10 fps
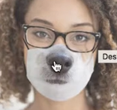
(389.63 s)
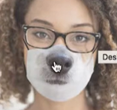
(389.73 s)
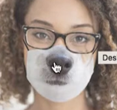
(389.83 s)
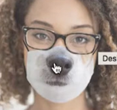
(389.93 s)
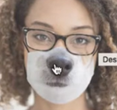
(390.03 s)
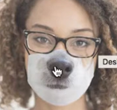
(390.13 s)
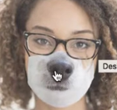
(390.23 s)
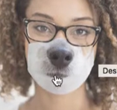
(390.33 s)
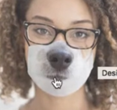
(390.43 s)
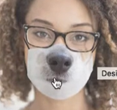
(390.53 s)
at the moment are
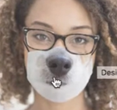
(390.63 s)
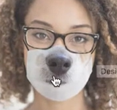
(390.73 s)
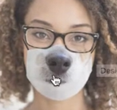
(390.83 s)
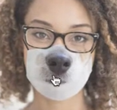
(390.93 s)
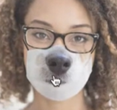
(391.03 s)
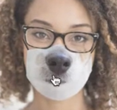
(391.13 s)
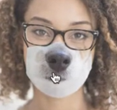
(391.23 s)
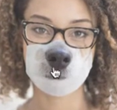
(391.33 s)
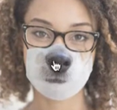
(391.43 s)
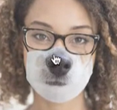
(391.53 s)
going to be a
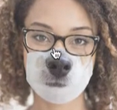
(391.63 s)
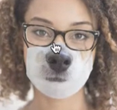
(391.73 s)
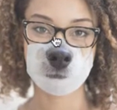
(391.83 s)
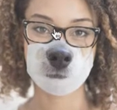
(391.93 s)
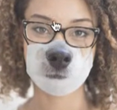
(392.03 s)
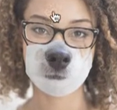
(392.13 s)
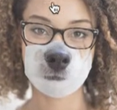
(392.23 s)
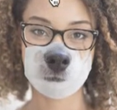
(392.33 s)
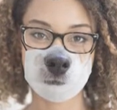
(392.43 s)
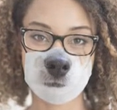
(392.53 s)

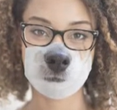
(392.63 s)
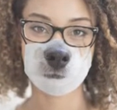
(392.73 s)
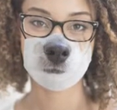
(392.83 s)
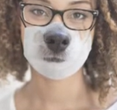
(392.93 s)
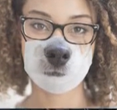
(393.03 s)
really big one. It's a